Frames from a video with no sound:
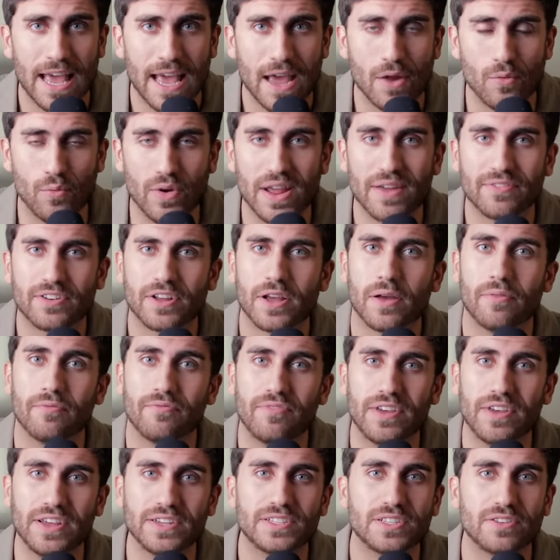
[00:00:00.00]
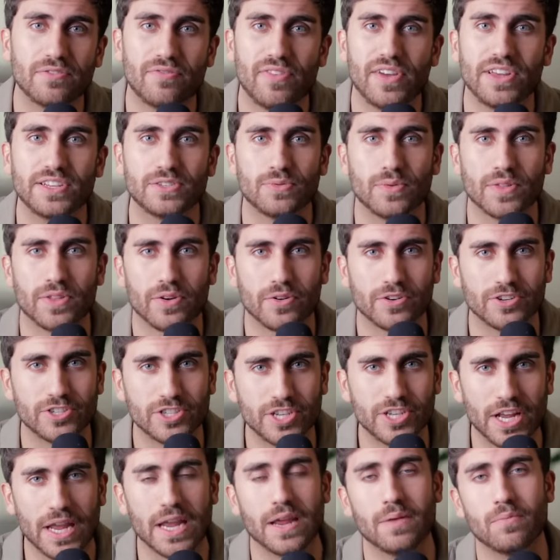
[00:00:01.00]
And we have to come face to face with our
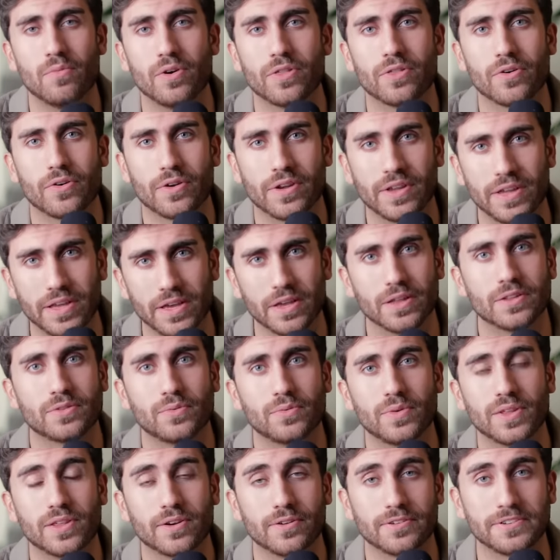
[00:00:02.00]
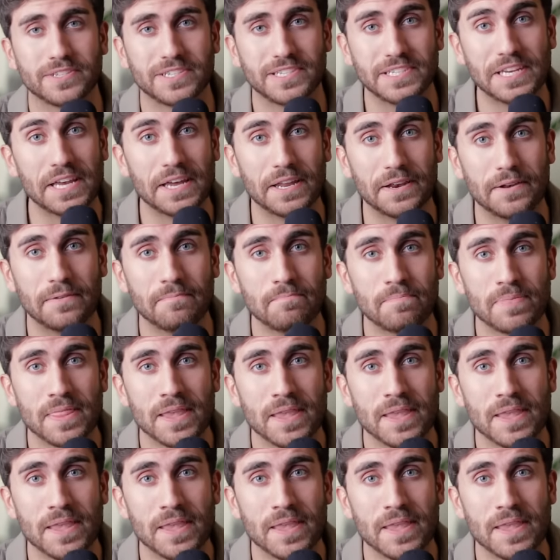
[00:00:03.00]
shame, with our guilt, with our sin.